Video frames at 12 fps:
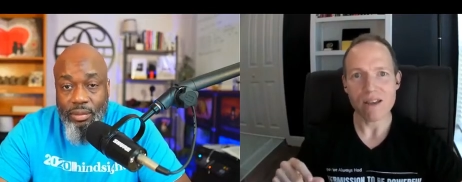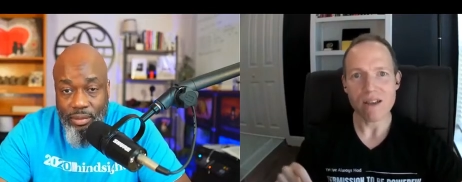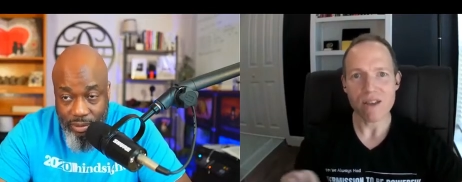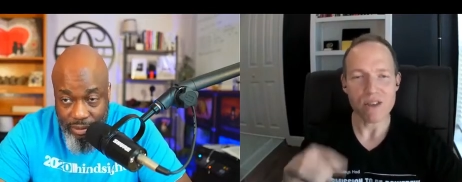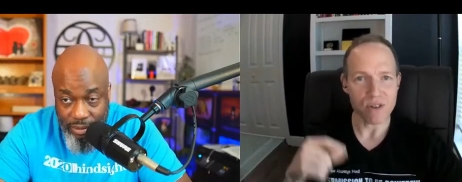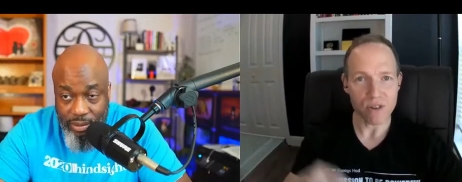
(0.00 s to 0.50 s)

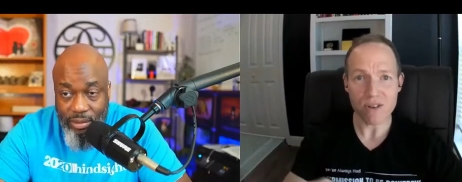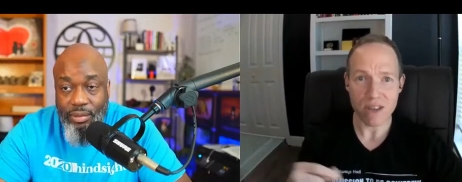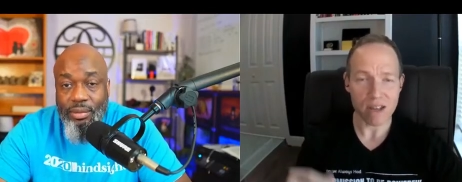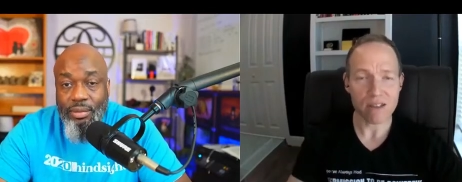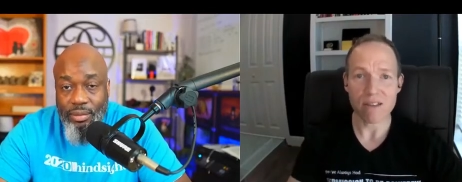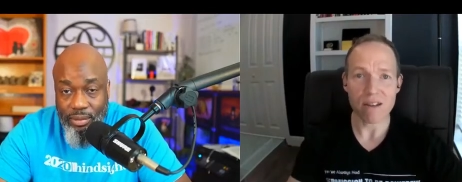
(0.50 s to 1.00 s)
Speaker 1: Mm-hmm. You'll
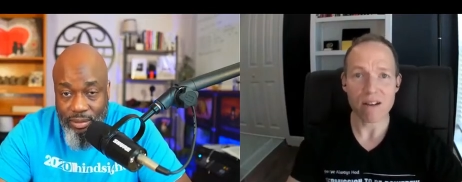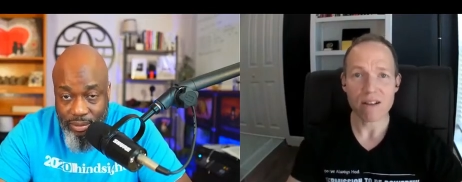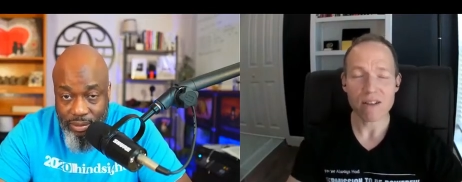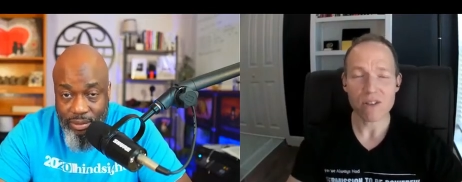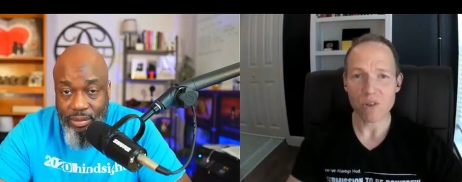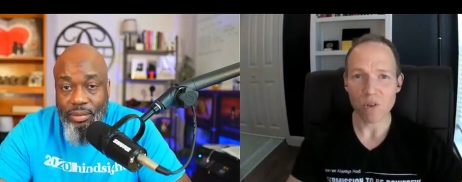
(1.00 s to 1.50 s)
get there
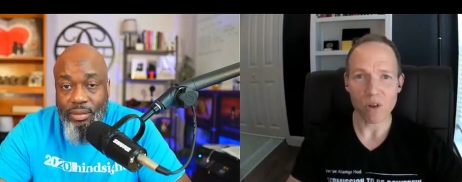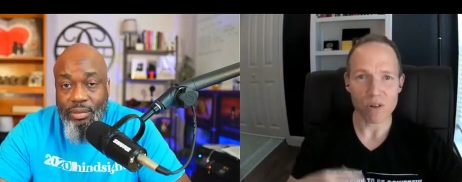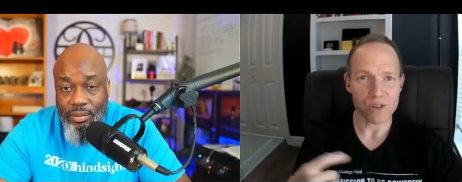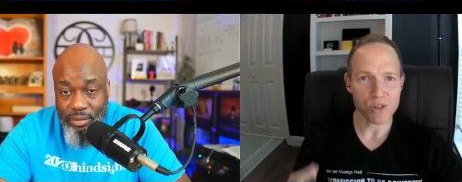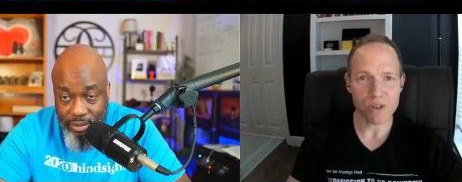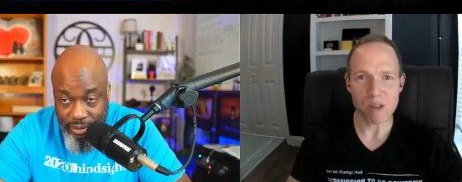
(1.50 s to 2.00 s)
so long
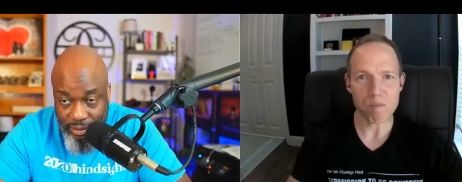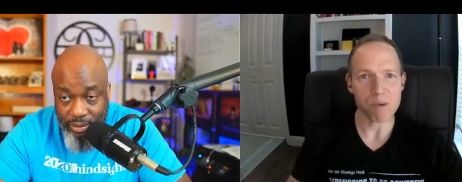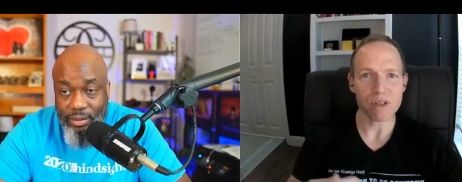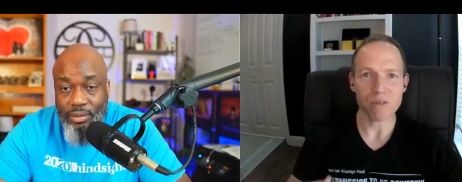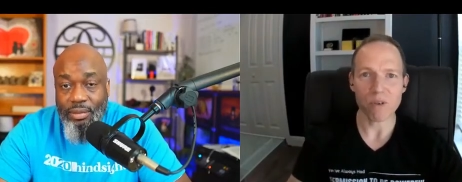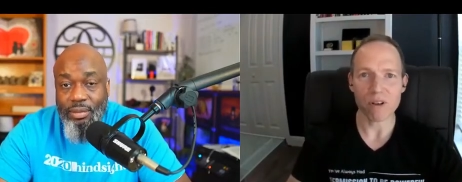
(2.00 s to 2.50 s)
as you keep
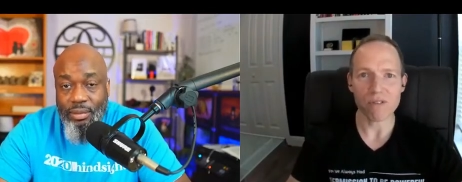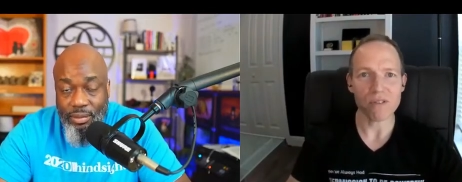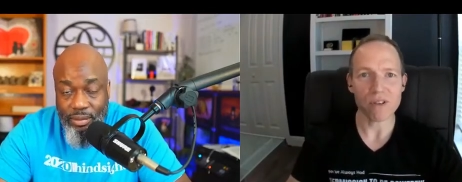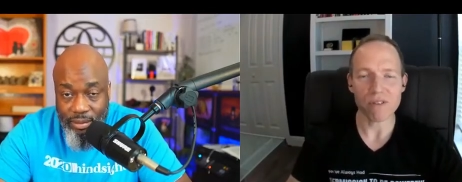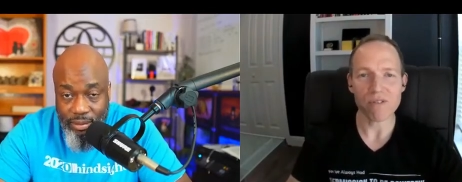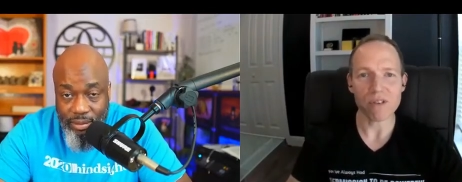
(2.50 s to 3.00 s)
putting one
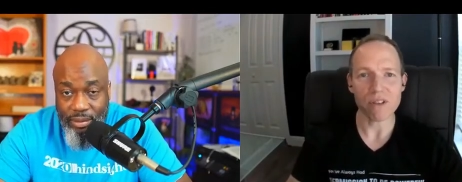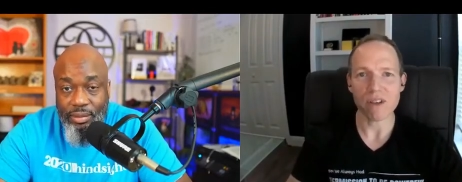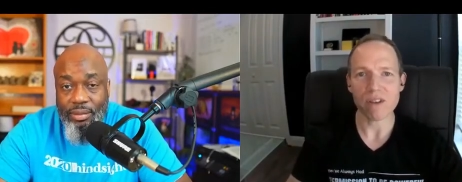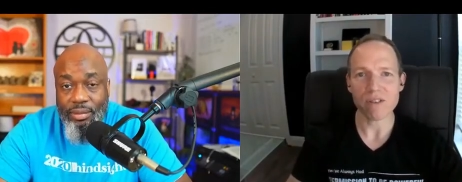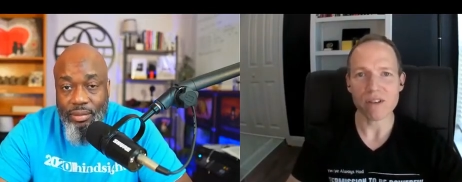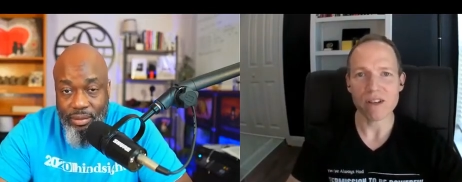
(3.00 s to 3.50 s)
foot in front of the
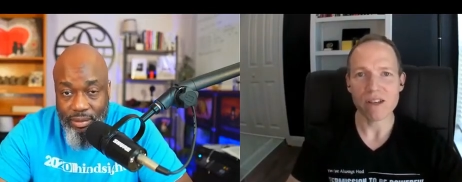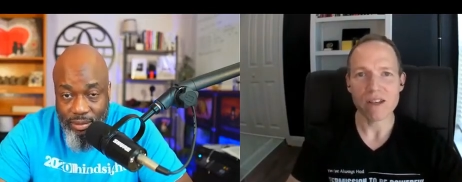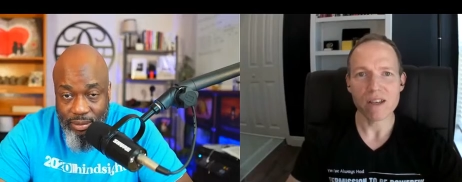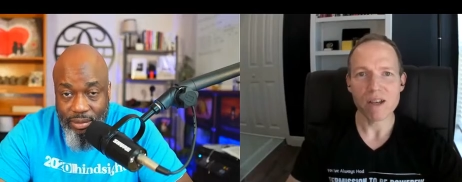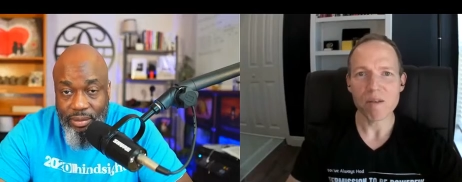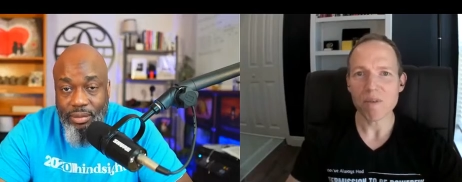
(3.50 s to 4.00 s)
other.
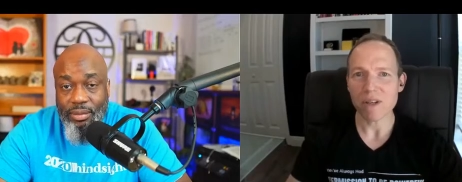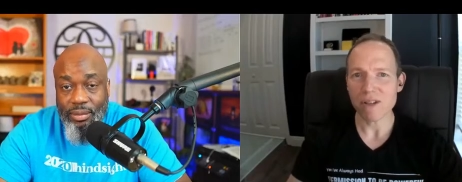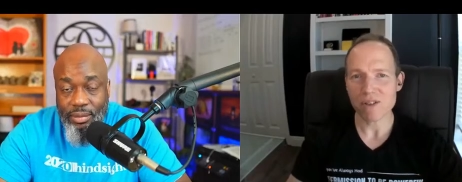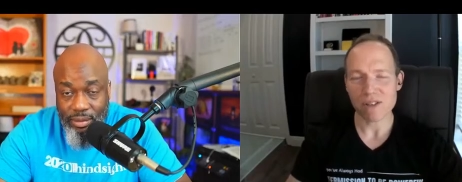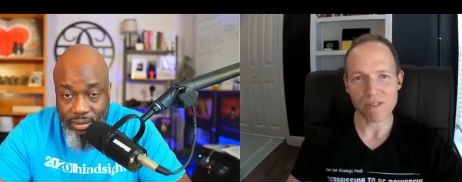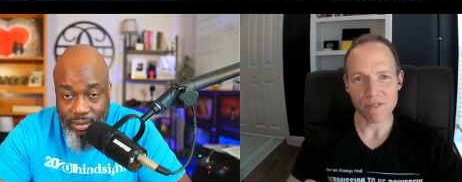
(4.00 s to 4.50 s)
But
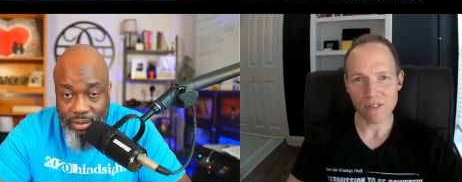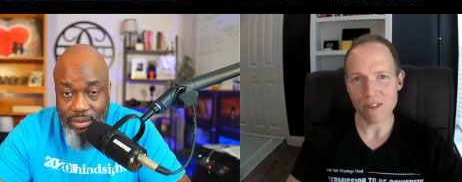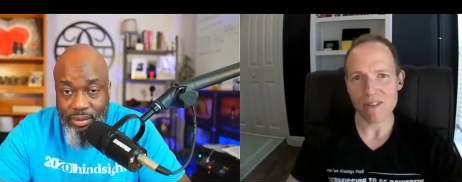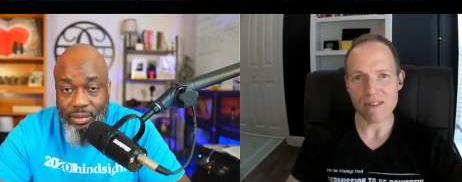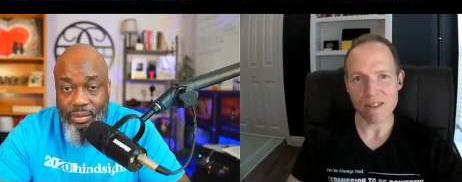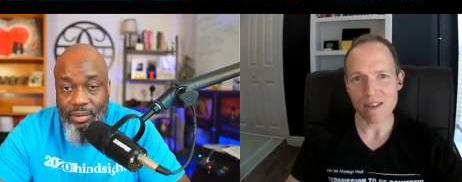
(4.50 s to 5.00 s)
here's the
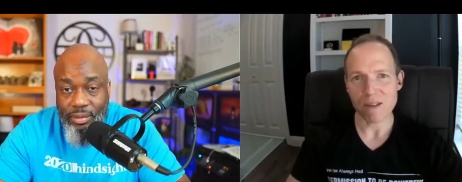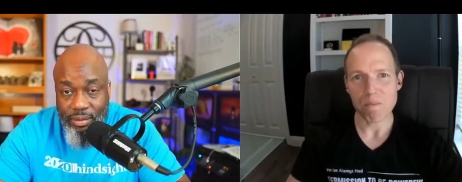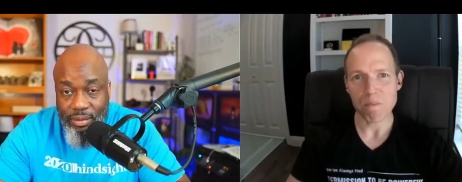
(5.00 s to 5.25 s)
fun thing